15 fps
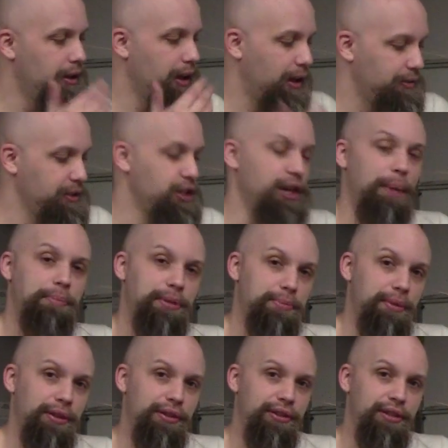of a
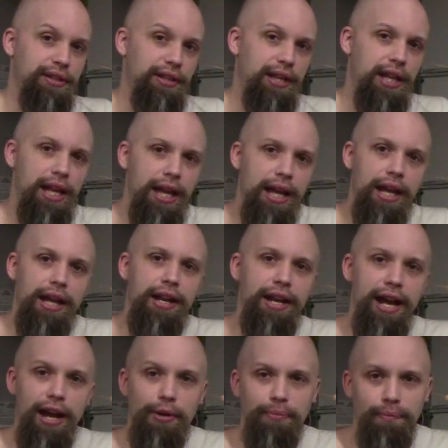Shopsmith.
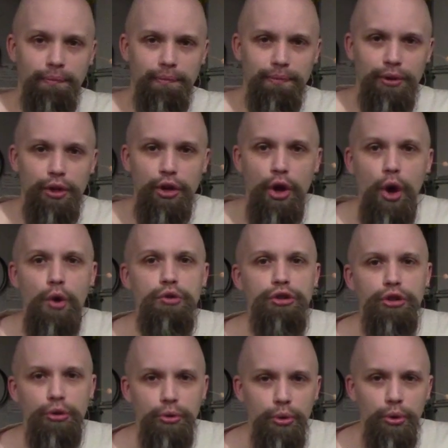Now, no
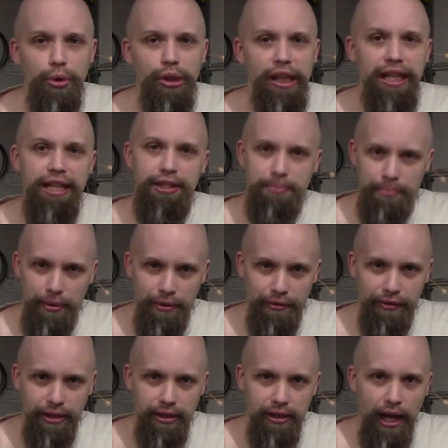tool is
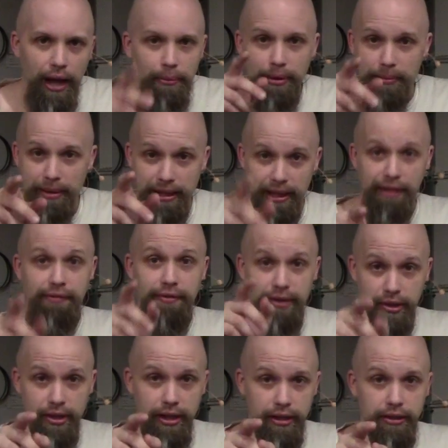perfect. I want to make that
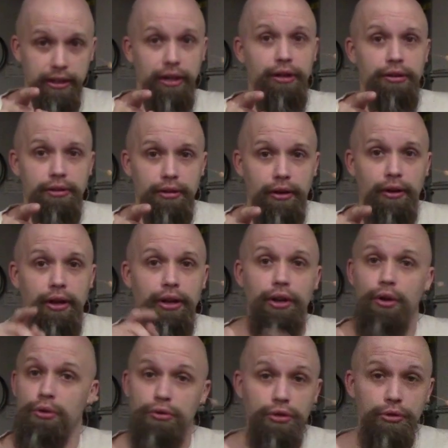very clear. All right,
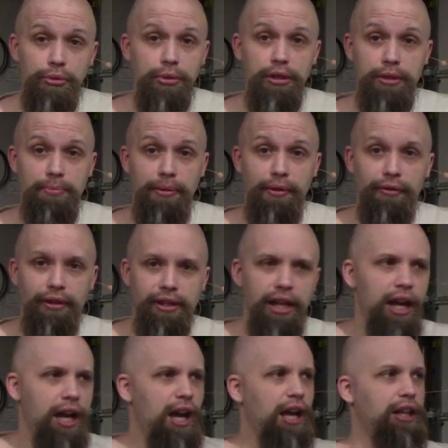no tool is perfect.
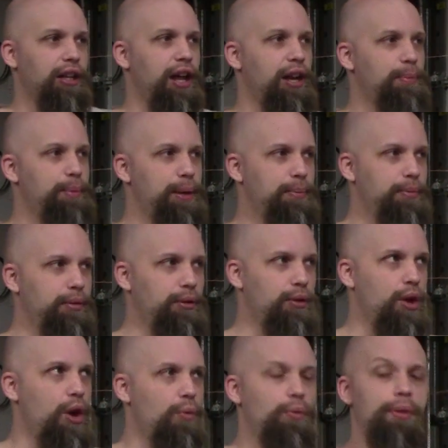A lot of
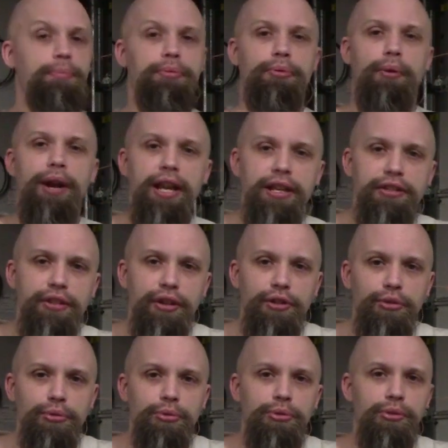people will praise their
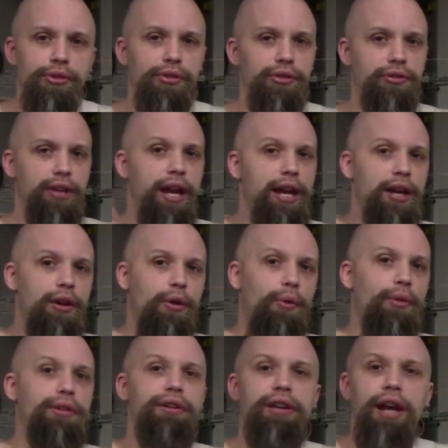tools
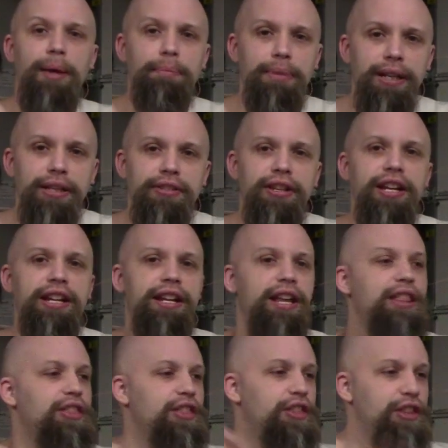or their company, saying
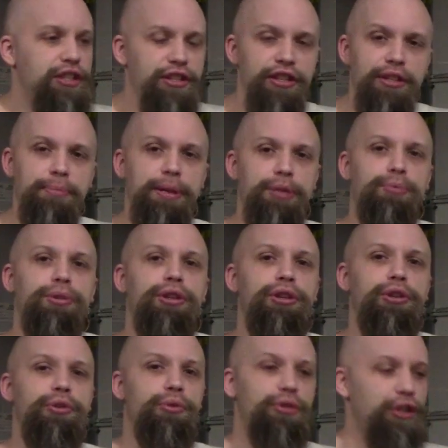this is the best one to
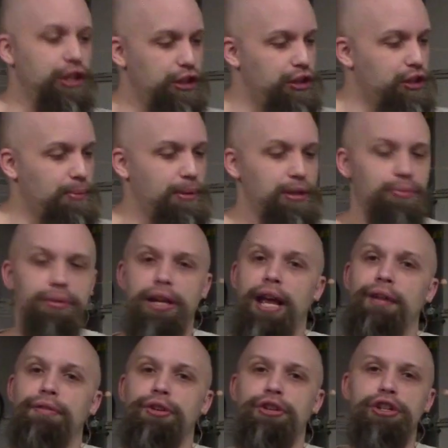do. This is the best one to
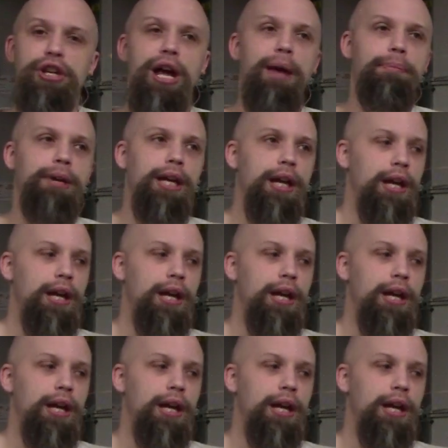have in your shop.